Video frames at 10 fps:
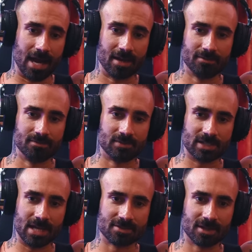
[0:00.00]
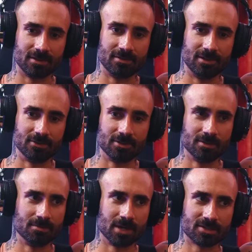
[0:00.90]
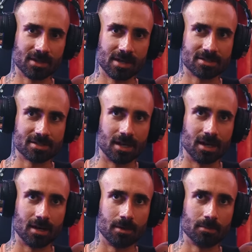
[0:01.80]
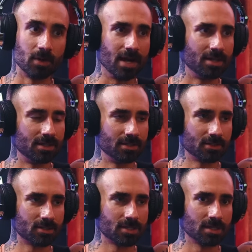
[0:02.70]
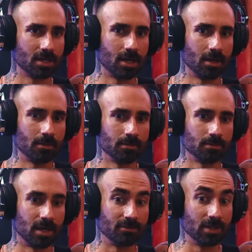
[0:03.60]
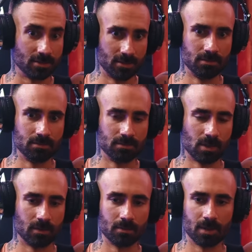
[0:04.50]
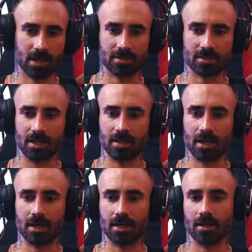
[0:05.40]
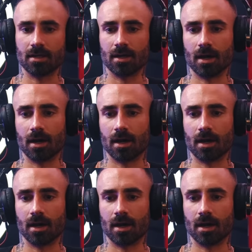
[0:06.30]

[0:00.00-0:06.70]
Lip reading: AdSense on YouTube, much less, brand deals. I've got two clothing brands, and then